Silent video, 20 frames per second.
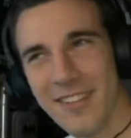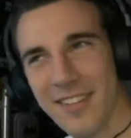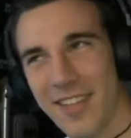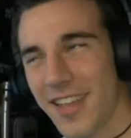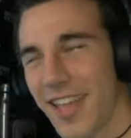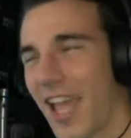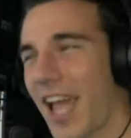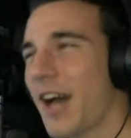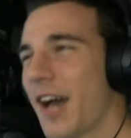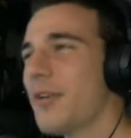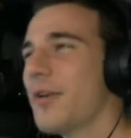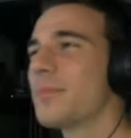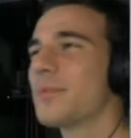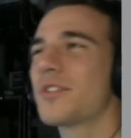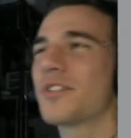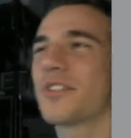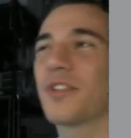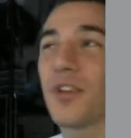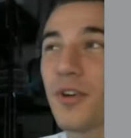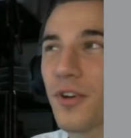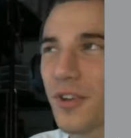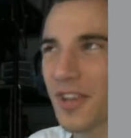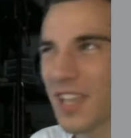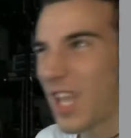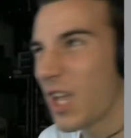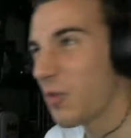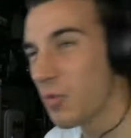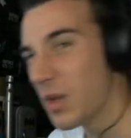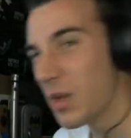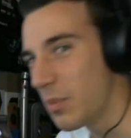Like, how obscure
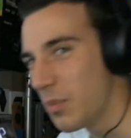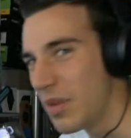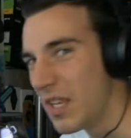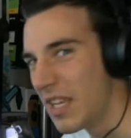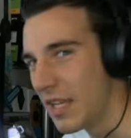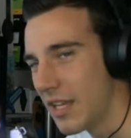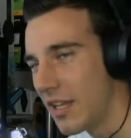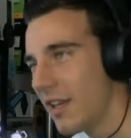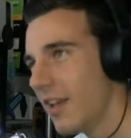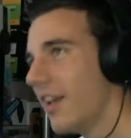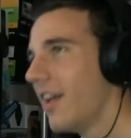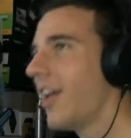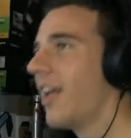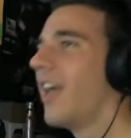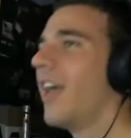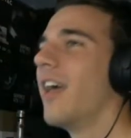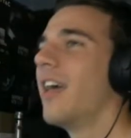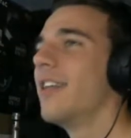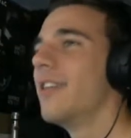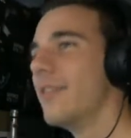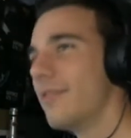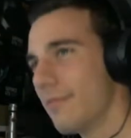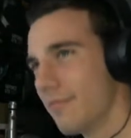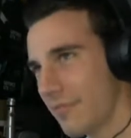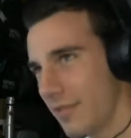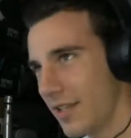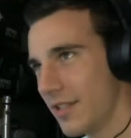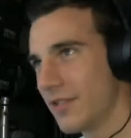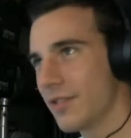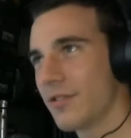can we be? And
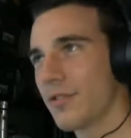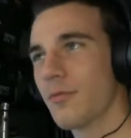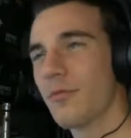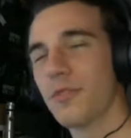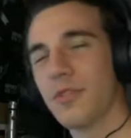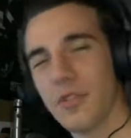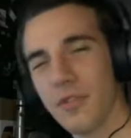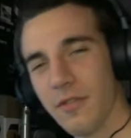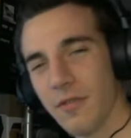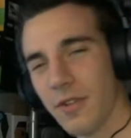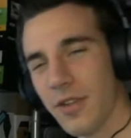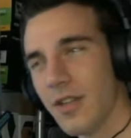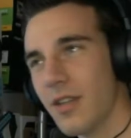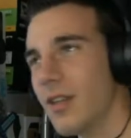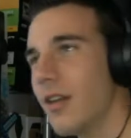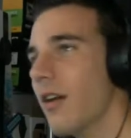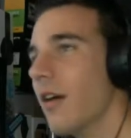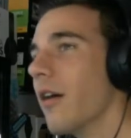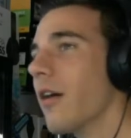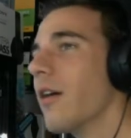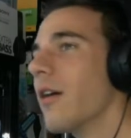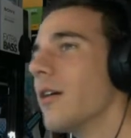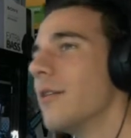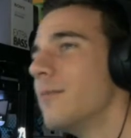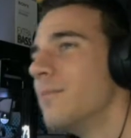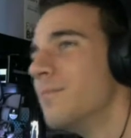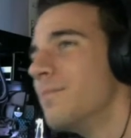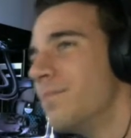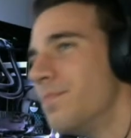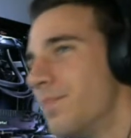insert what you've written here.
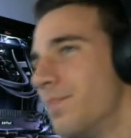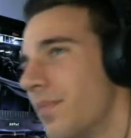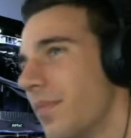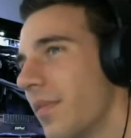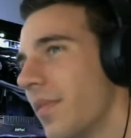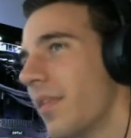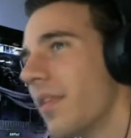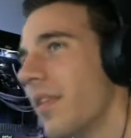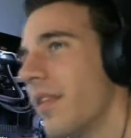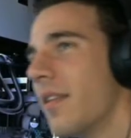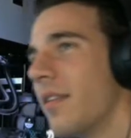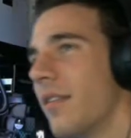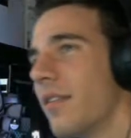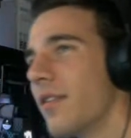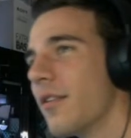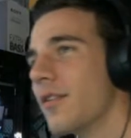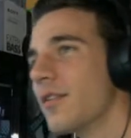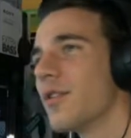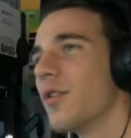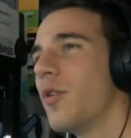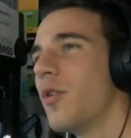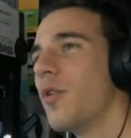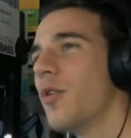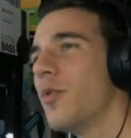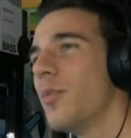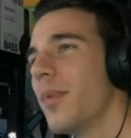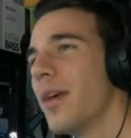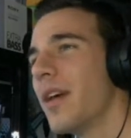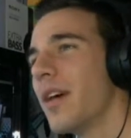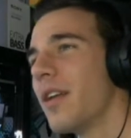There's an
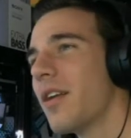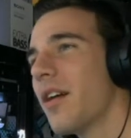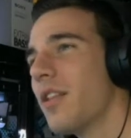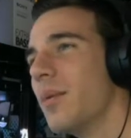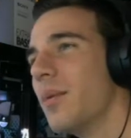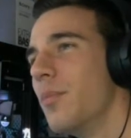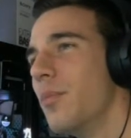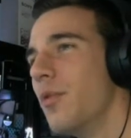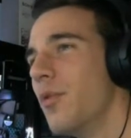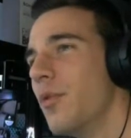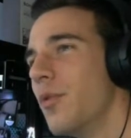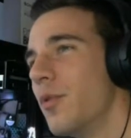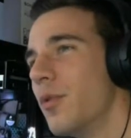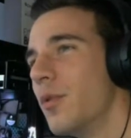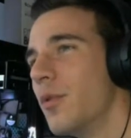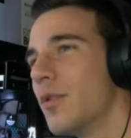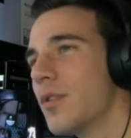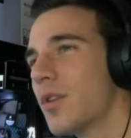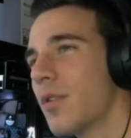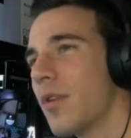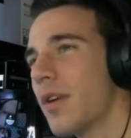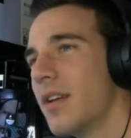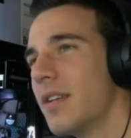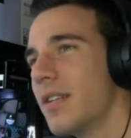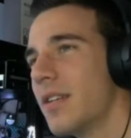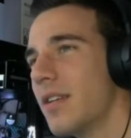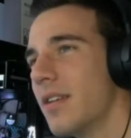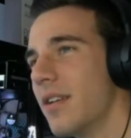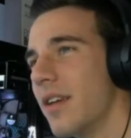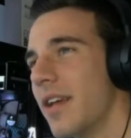old man on the moon who is
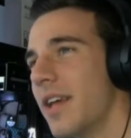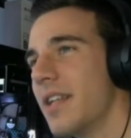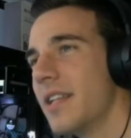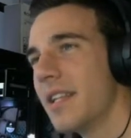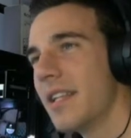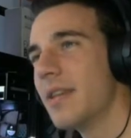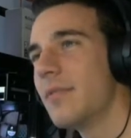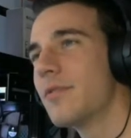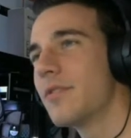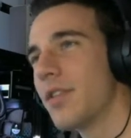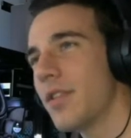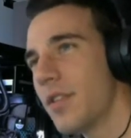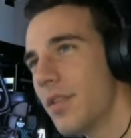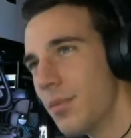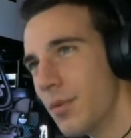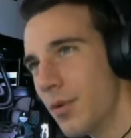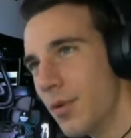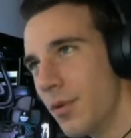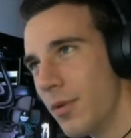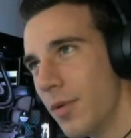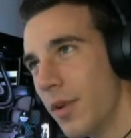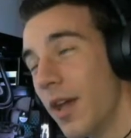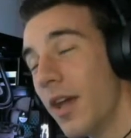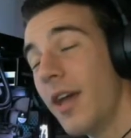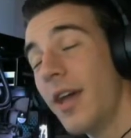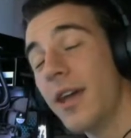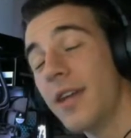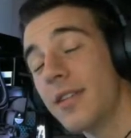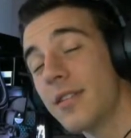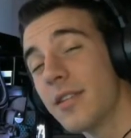crazy and lives on the moon.
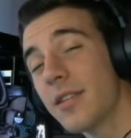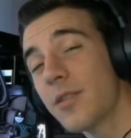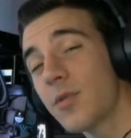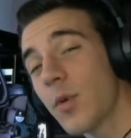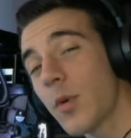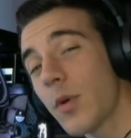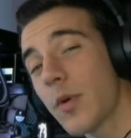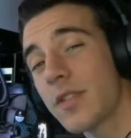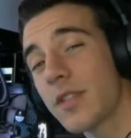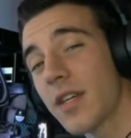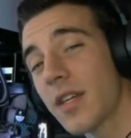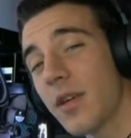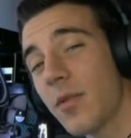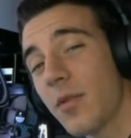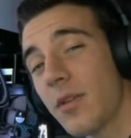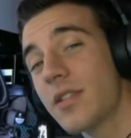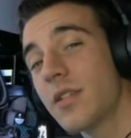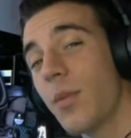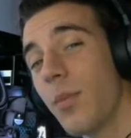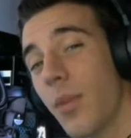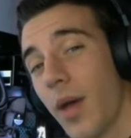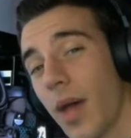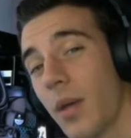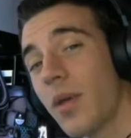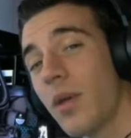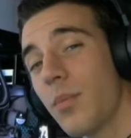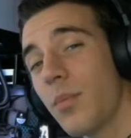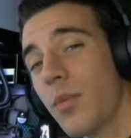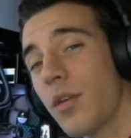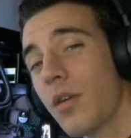Is this where we segue to
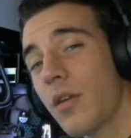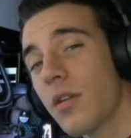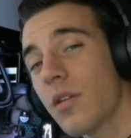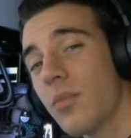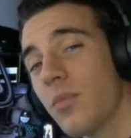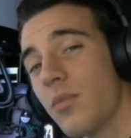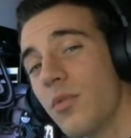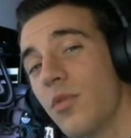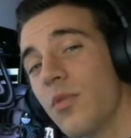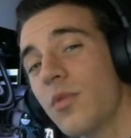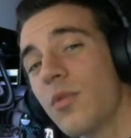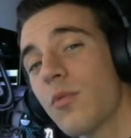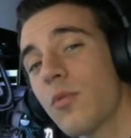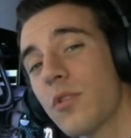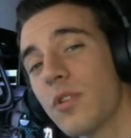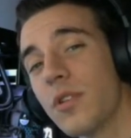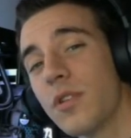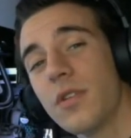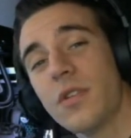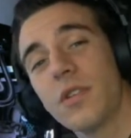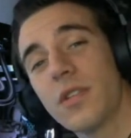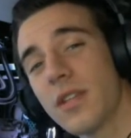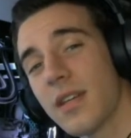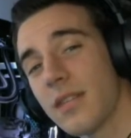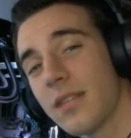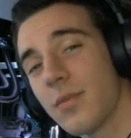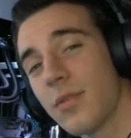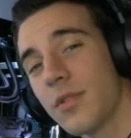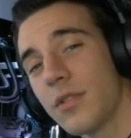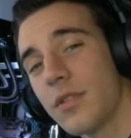Batman being on the moon, where he just has
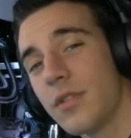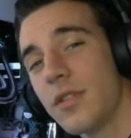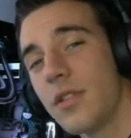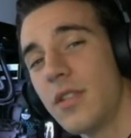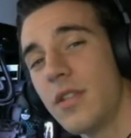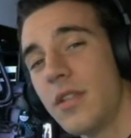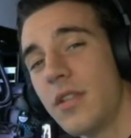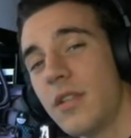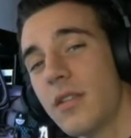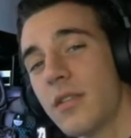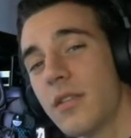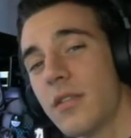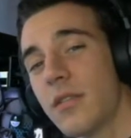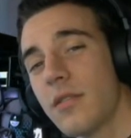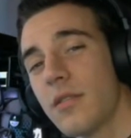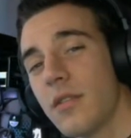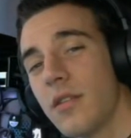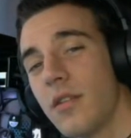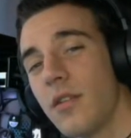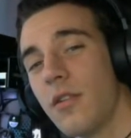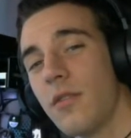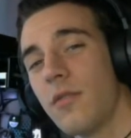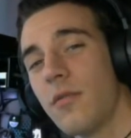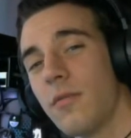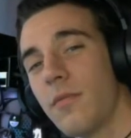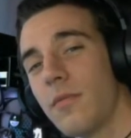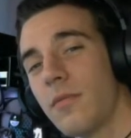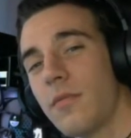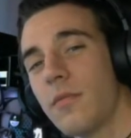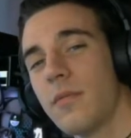a bunch of cheese, you know,
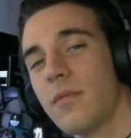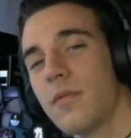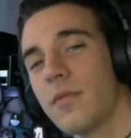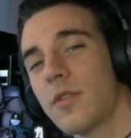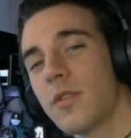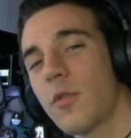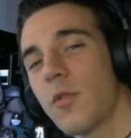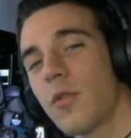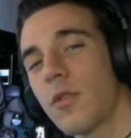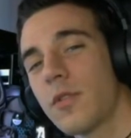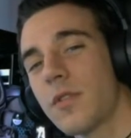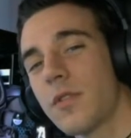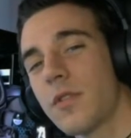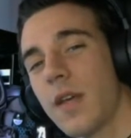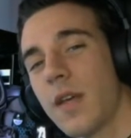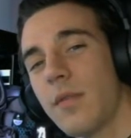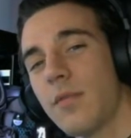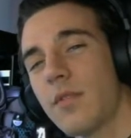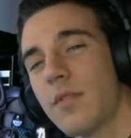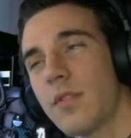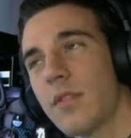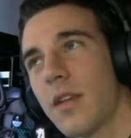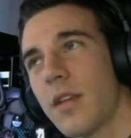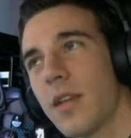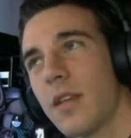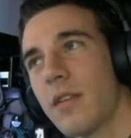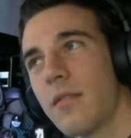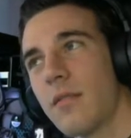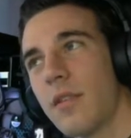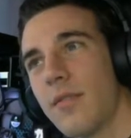squirrel slaves that
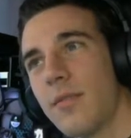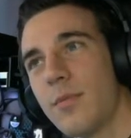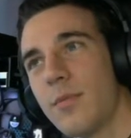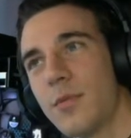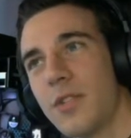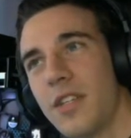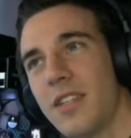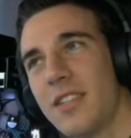give him cheese?